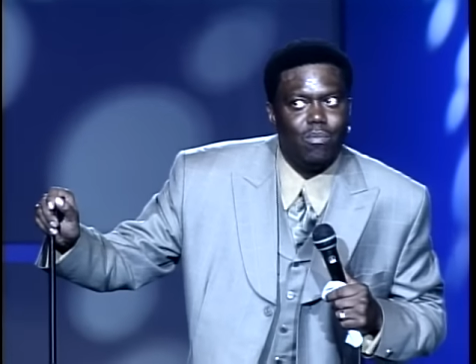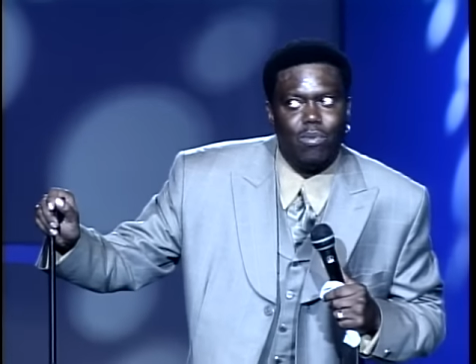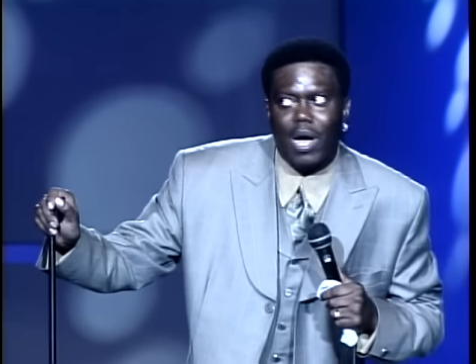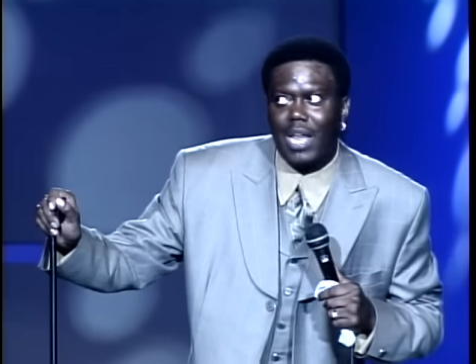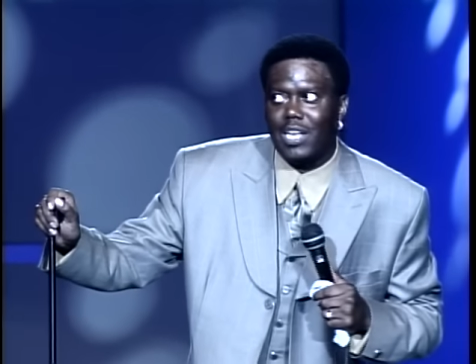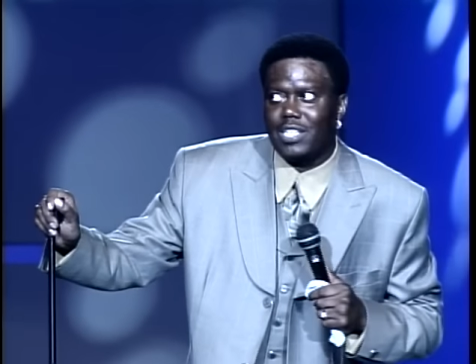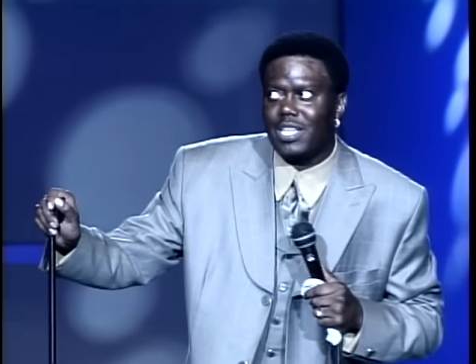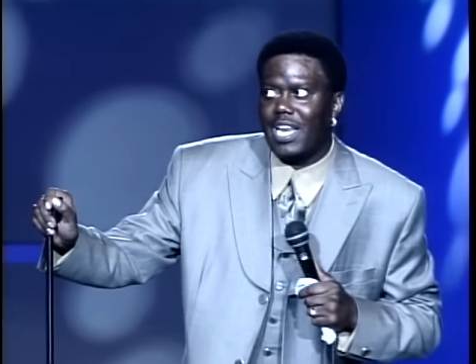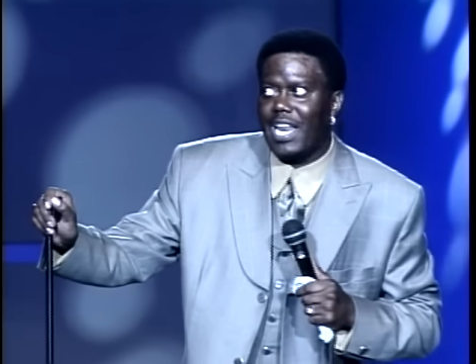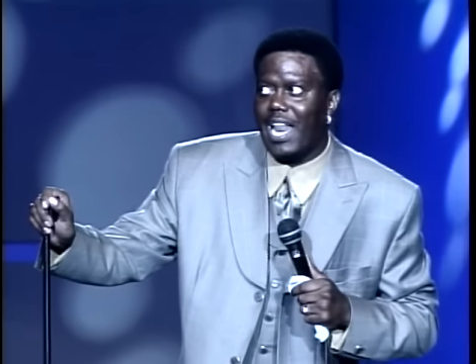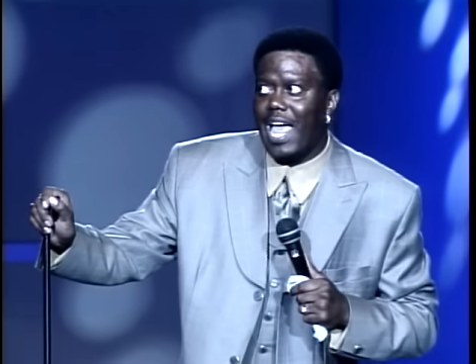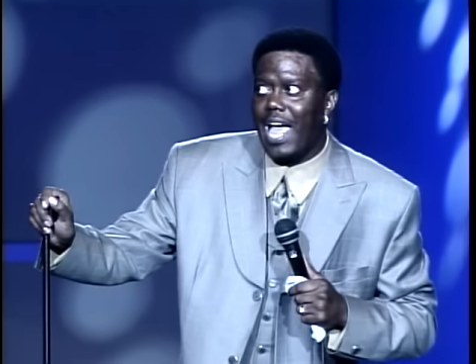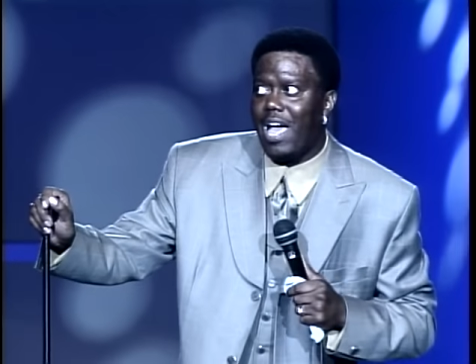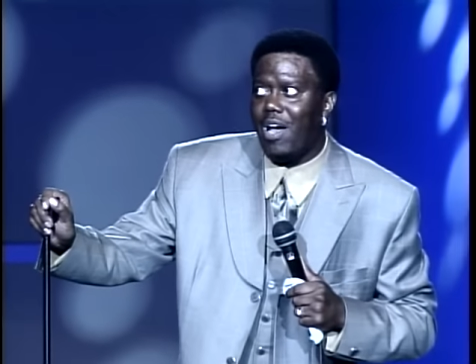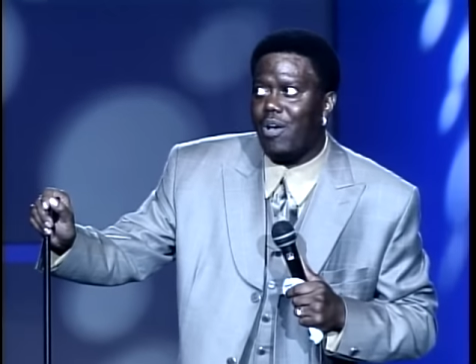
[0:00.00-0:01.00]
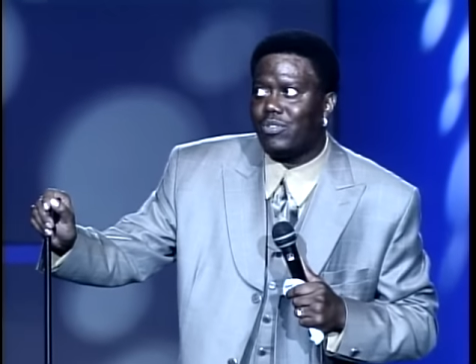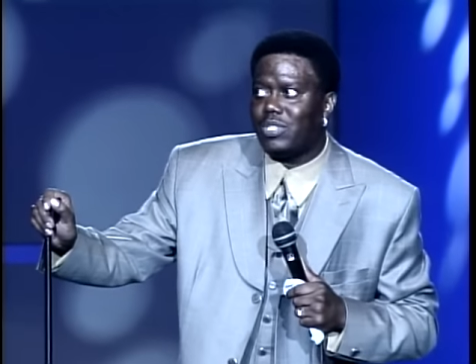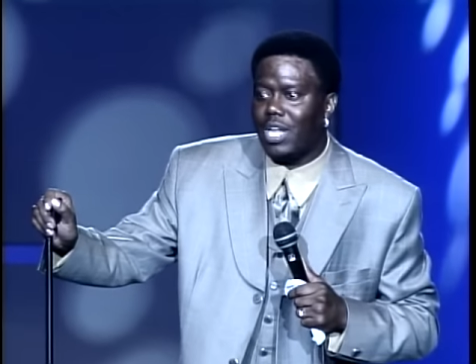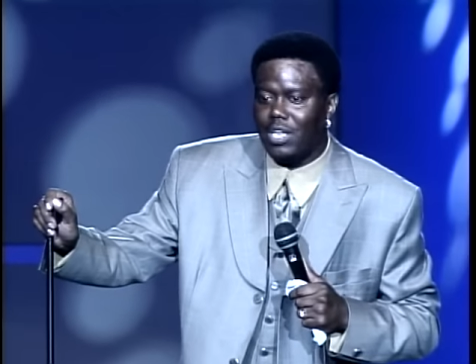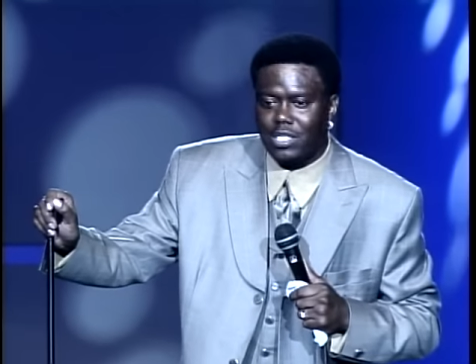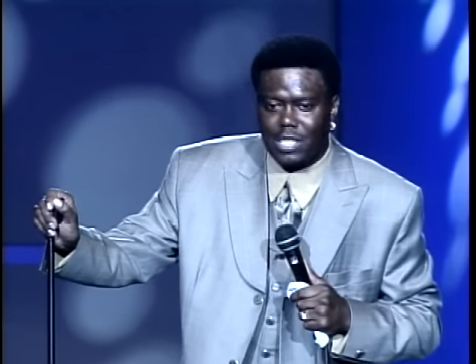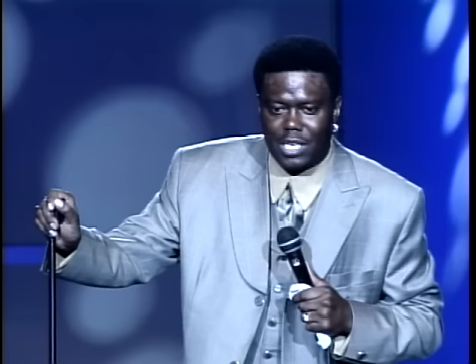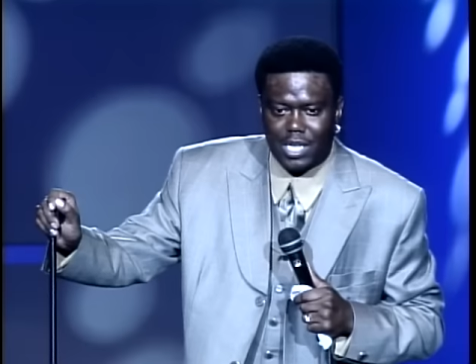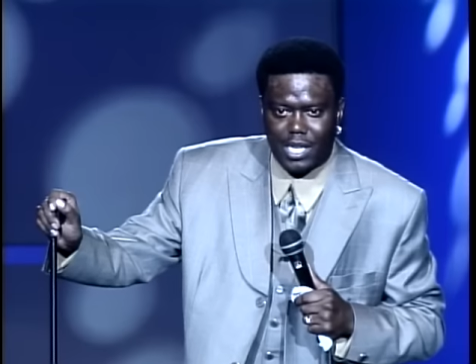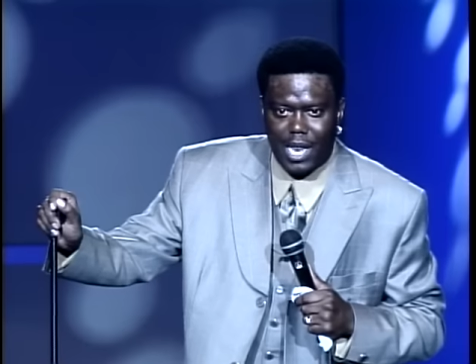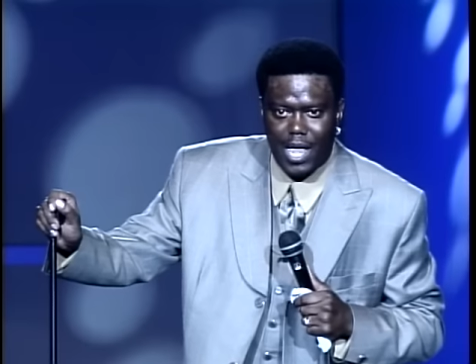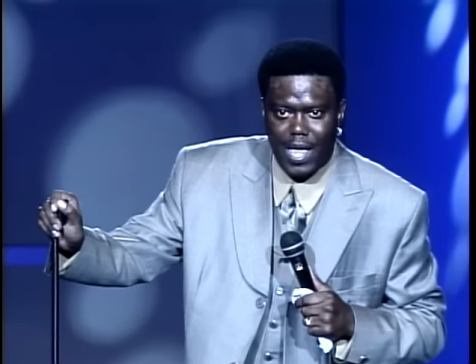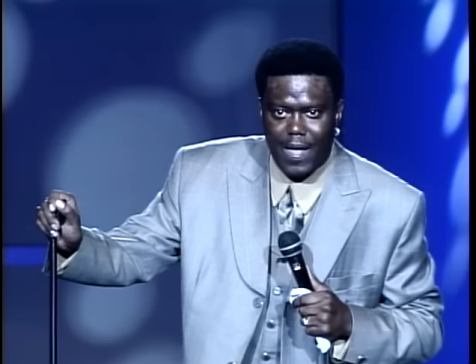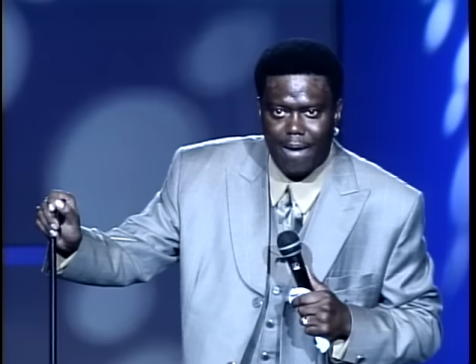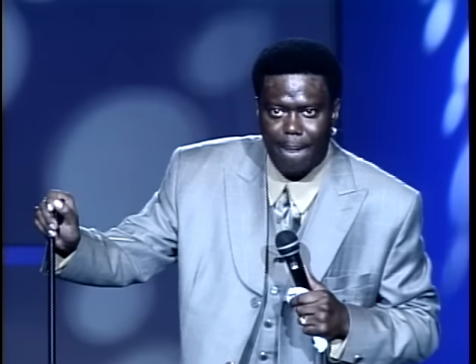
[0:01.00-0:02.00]
Boy, I looked at the house, I looked at the
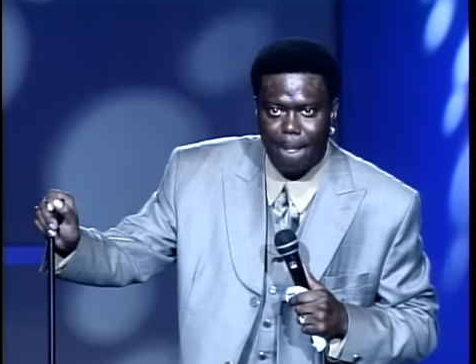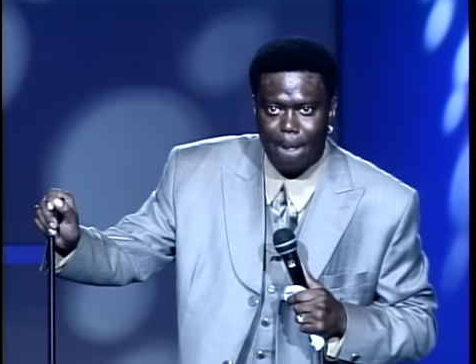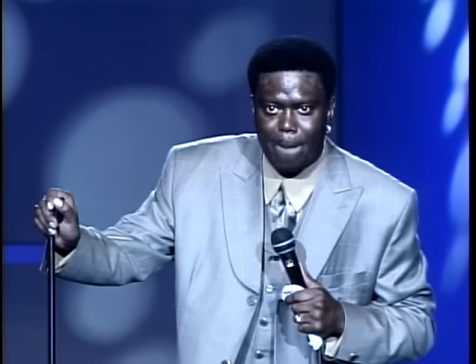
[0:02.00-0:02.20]
clock,